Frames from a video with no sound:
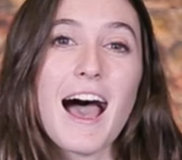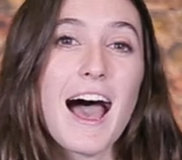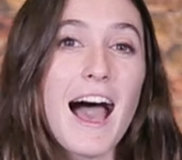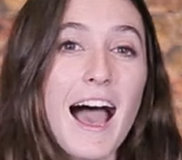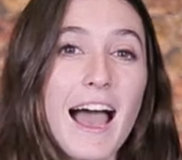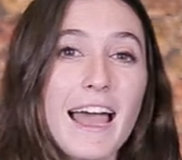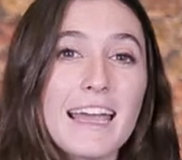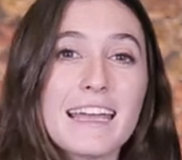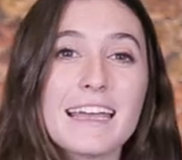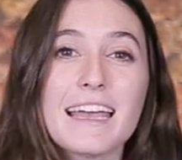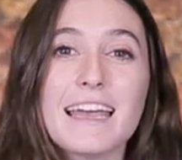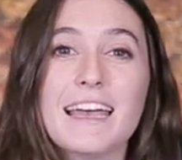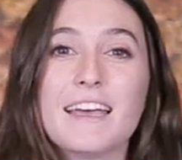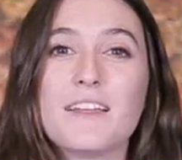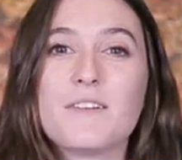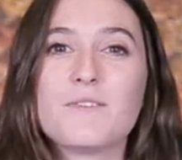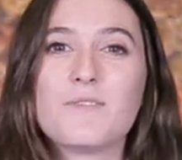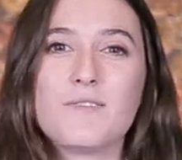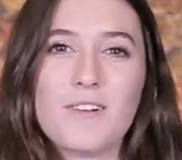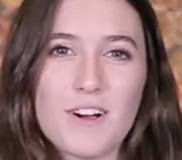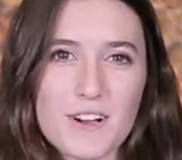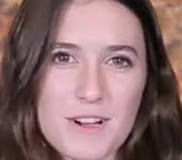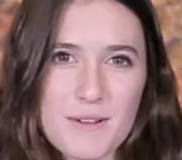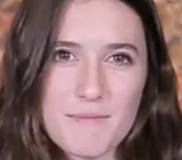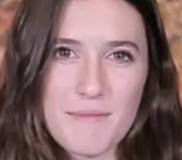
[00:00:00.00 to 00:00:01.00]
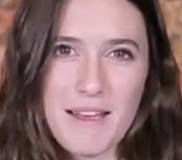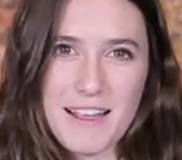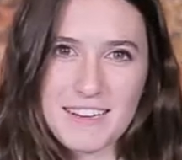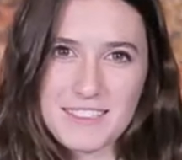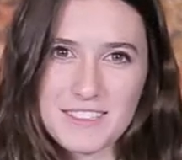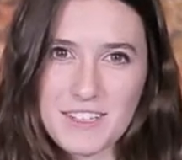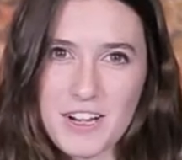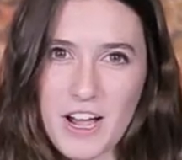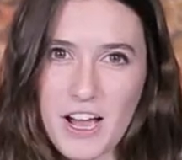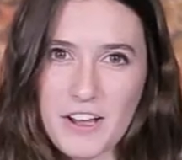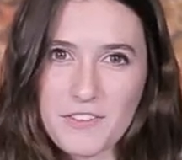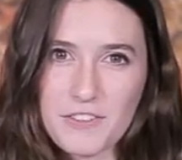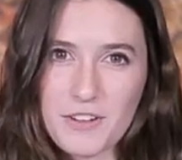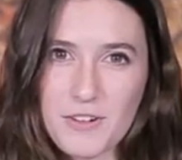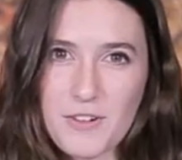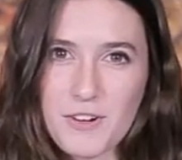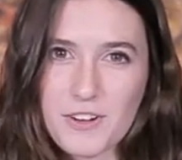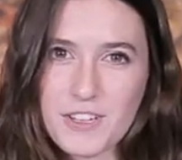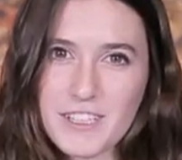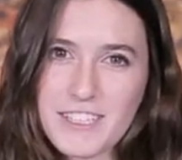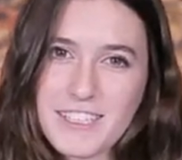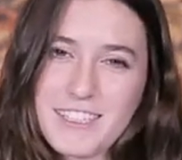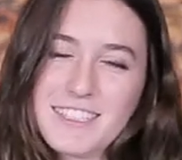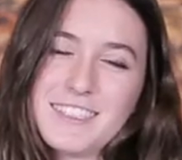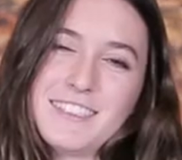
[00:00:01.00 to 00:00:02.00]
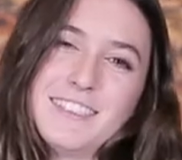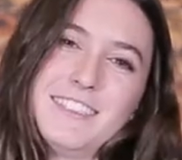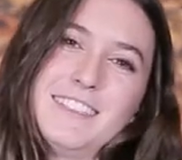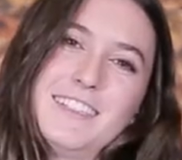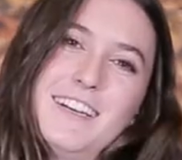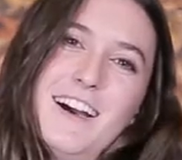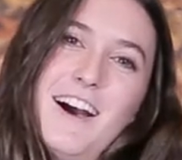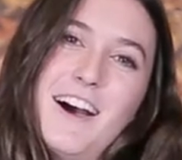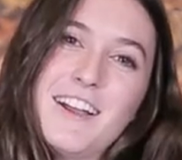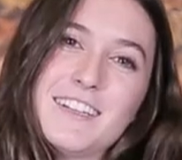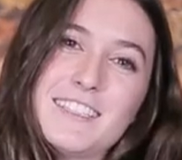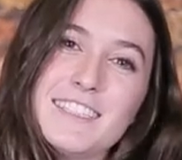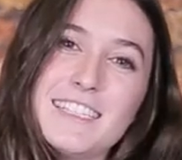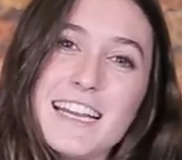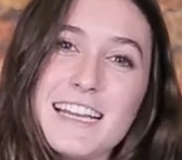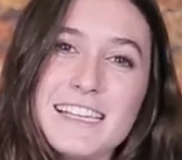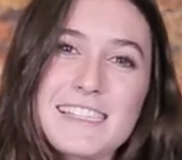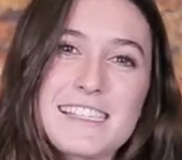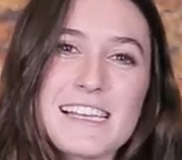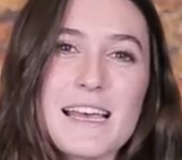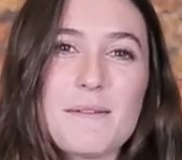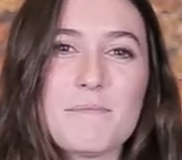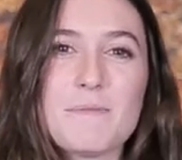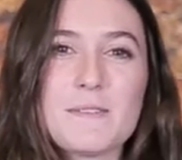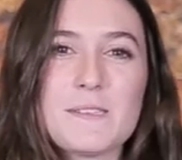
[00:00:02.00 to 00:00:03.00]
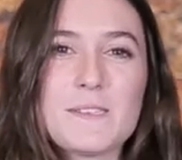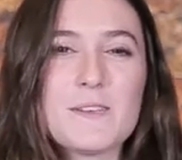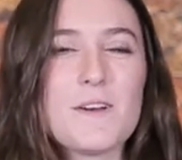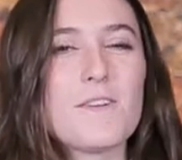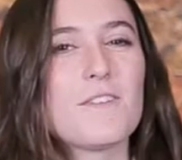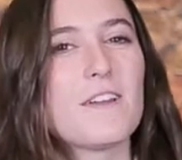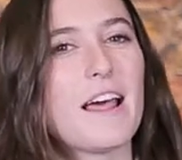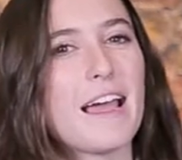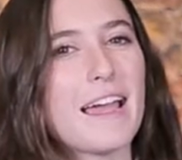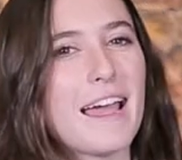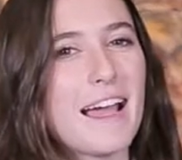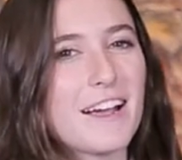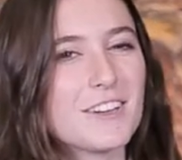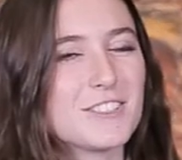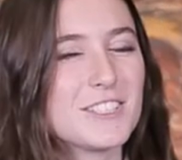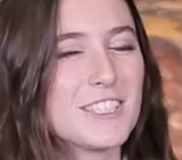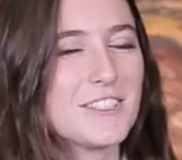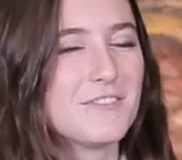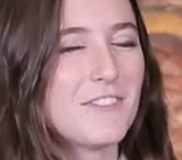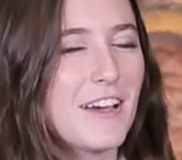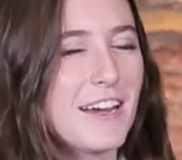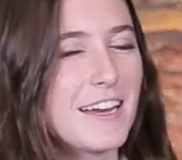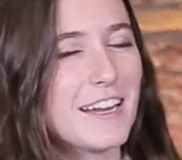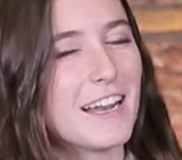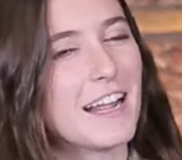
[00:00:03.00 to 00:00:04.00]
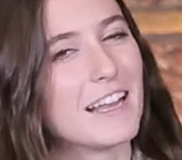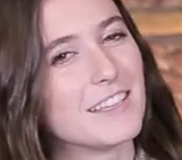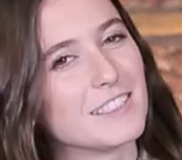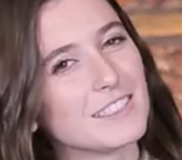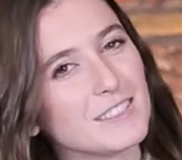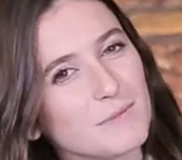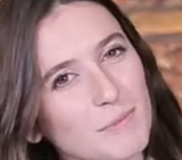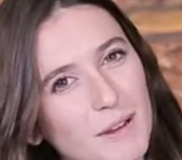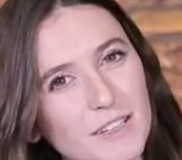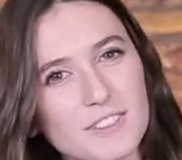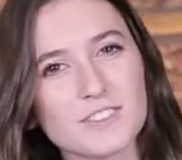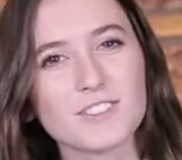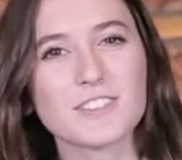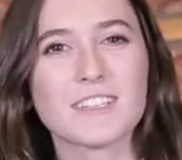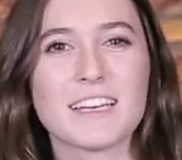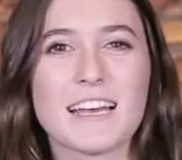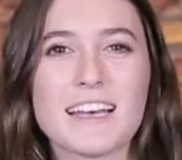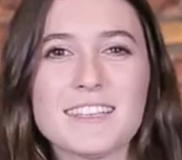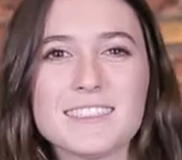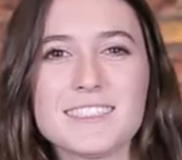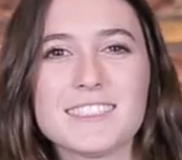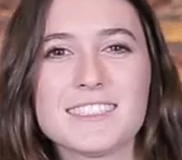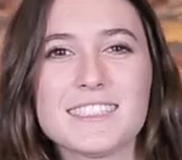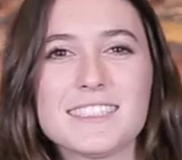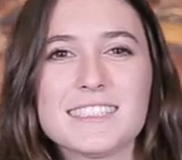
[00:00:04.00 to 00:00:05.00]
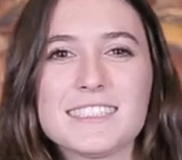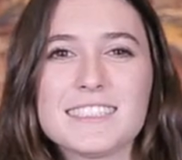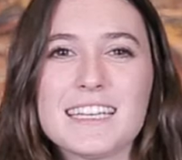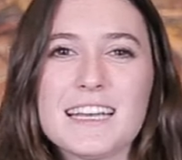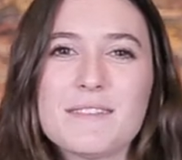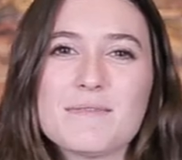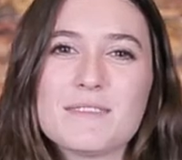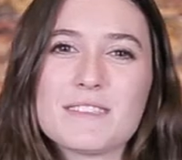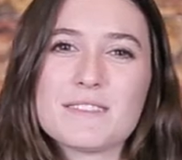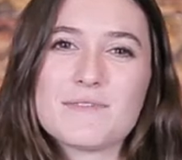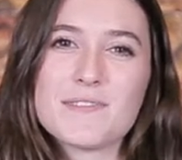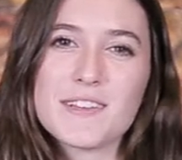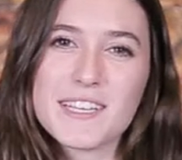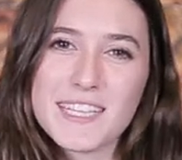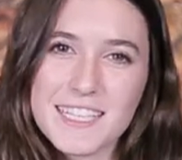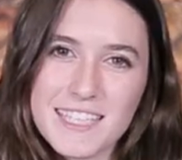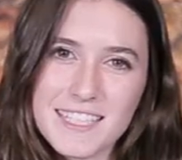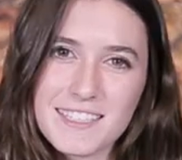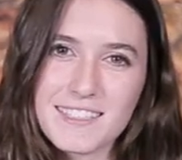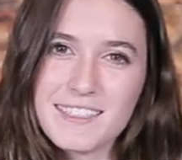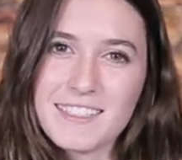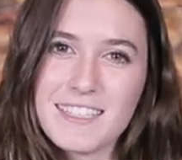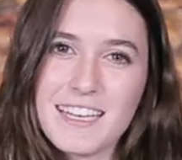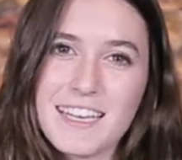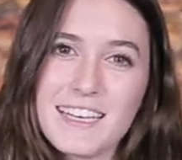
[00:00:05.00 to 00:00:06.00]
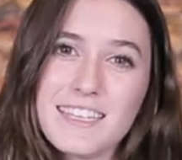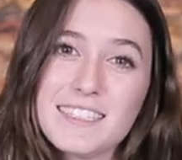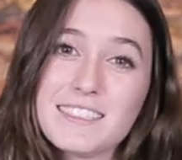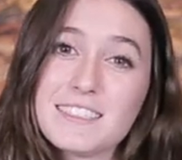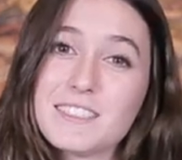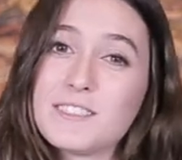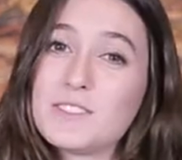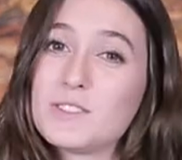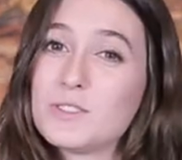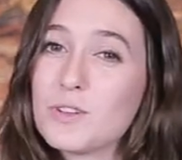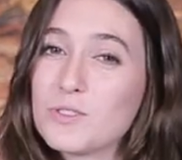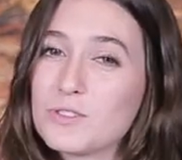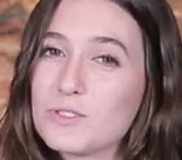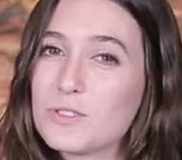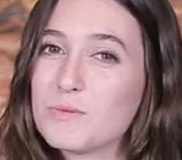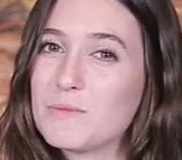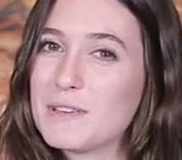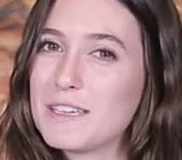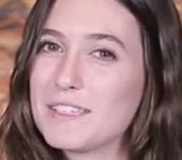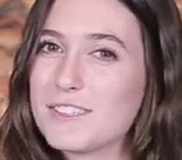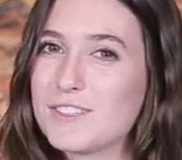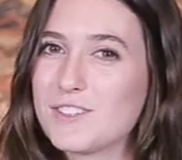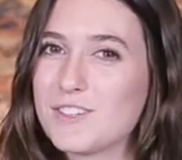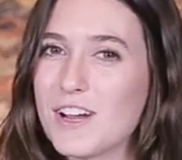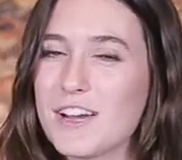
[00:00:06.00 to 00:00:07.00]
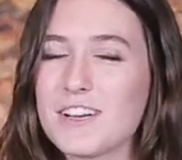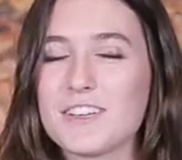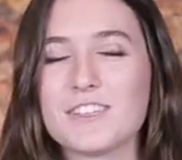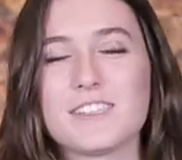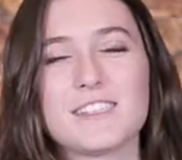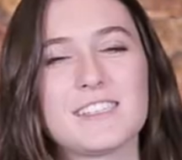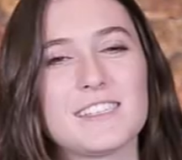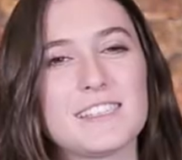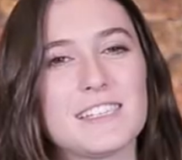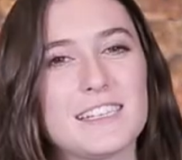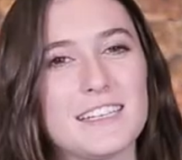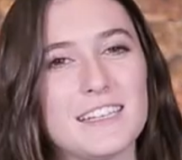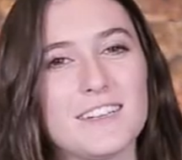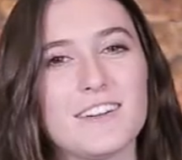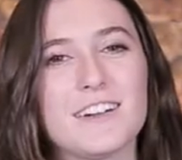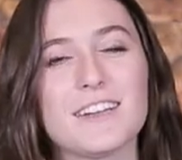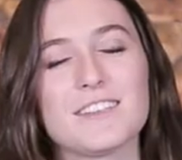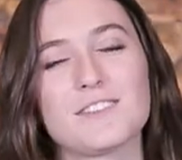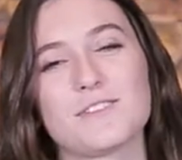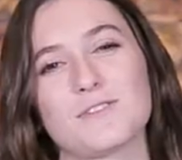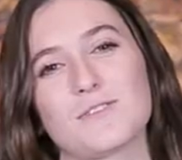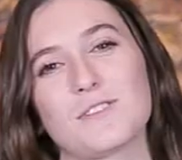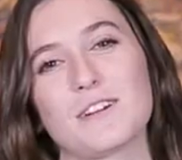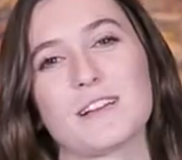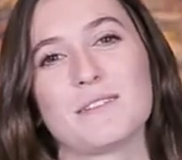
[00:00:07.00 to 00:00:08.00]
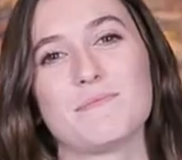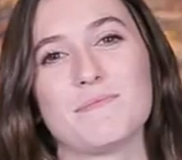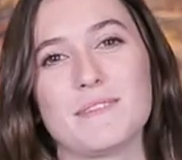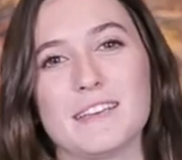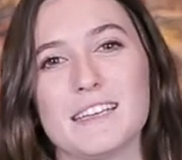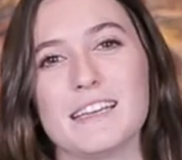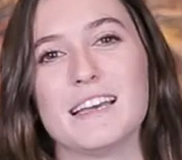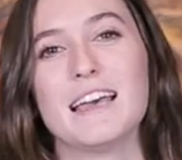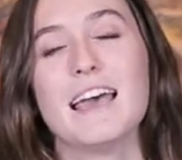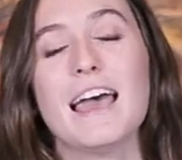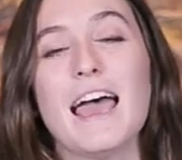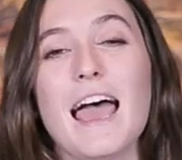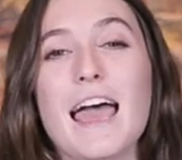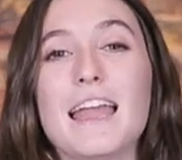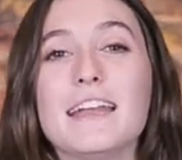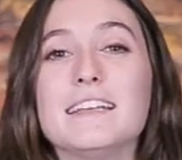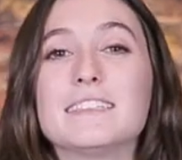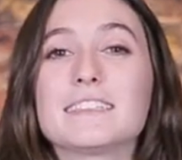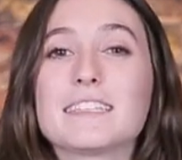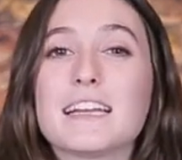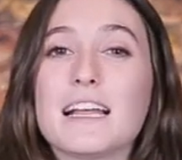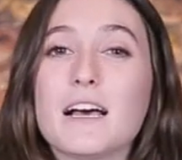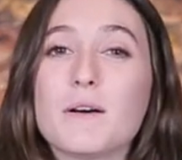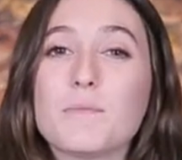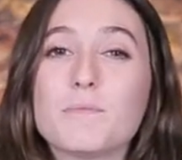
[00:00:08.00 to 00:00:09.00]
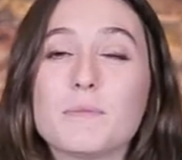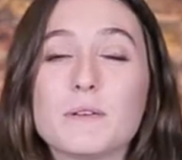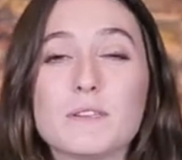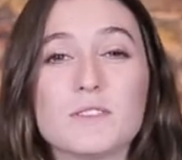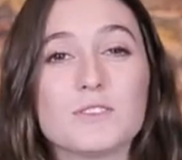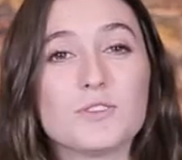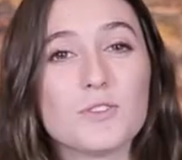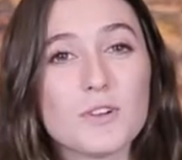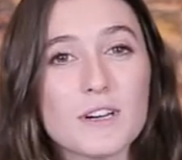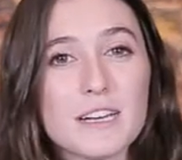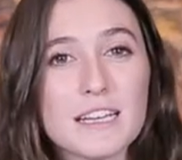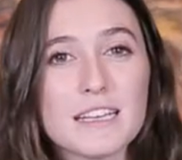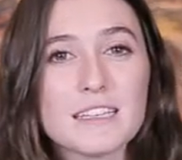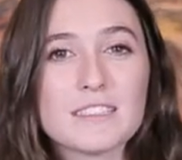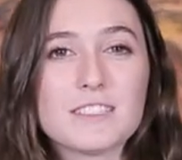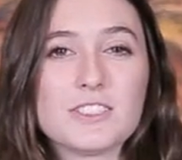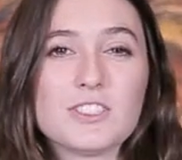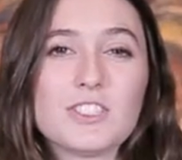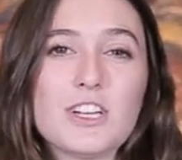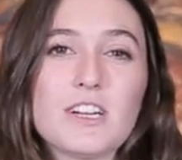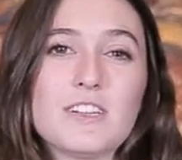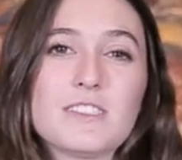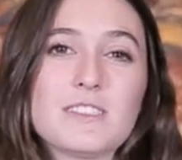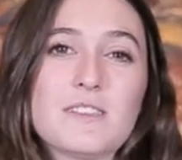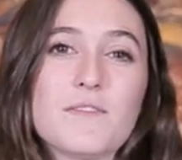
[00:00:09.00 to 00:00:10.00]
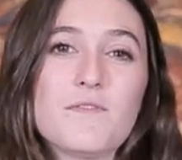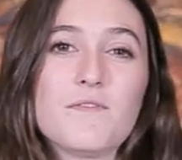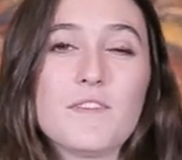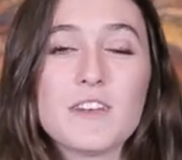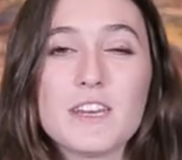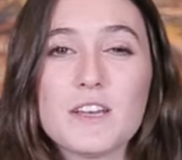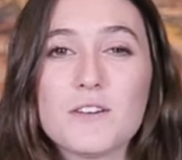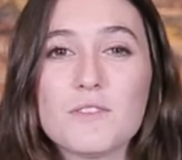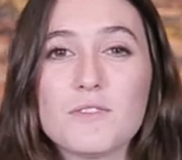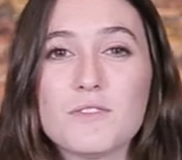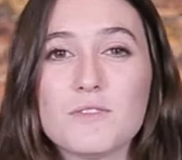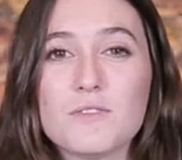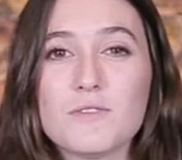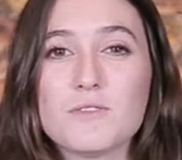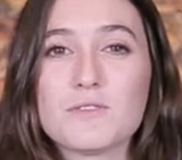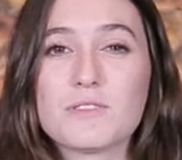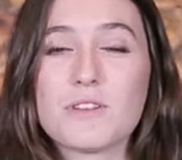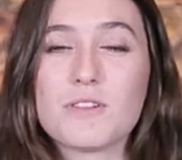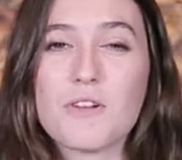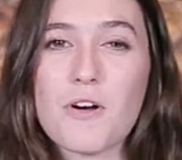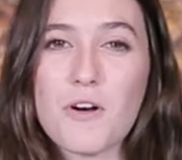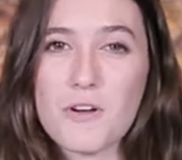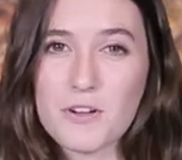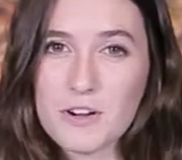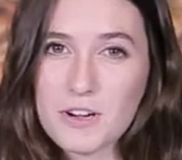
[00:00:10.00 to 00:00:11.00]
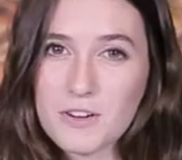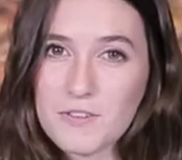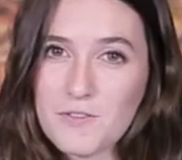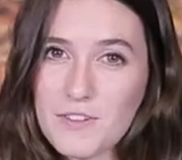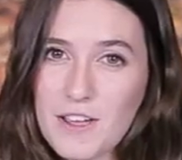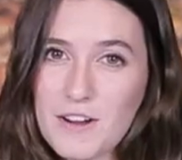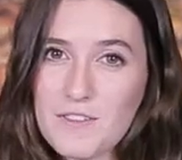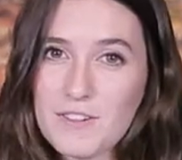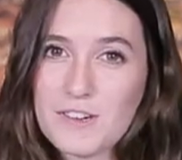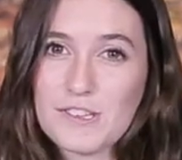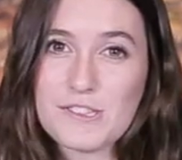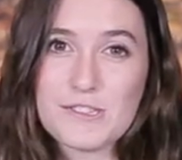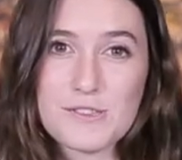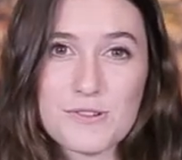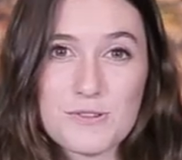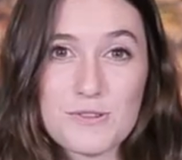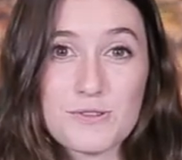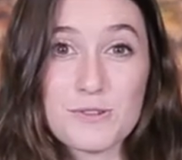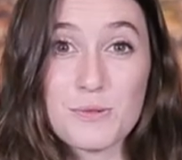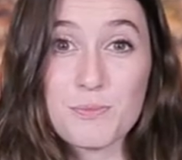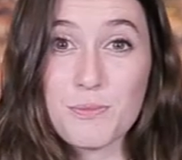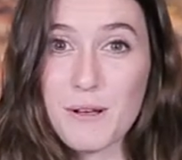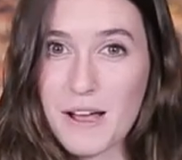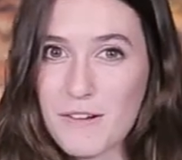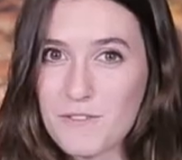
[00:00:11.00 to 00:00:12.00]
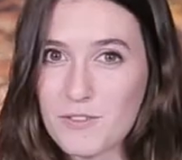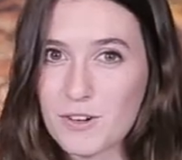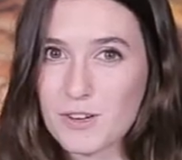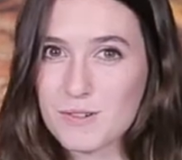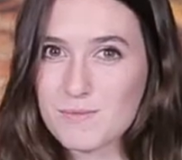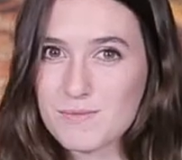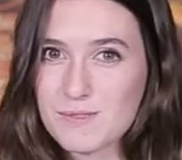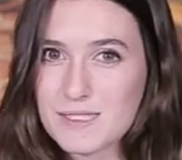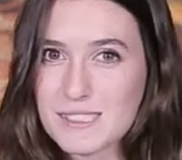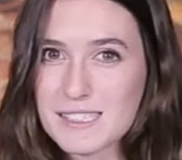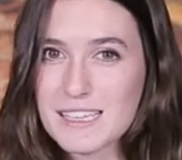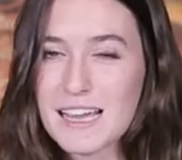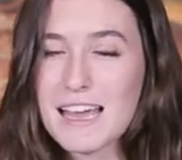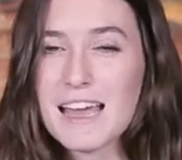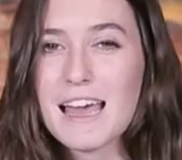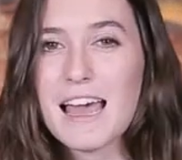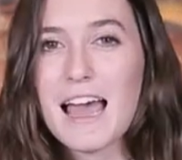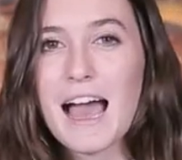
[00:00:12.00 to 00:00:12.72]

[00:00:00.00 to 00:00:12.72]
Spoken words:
Hi, and welcome back to Coffee Corner. On today's episode, I actually invited a special guest. His name is Mahil, and he's the social media strategist here at StoryMe, and he's going to help you joining to share some video news on all your favorite social platforms.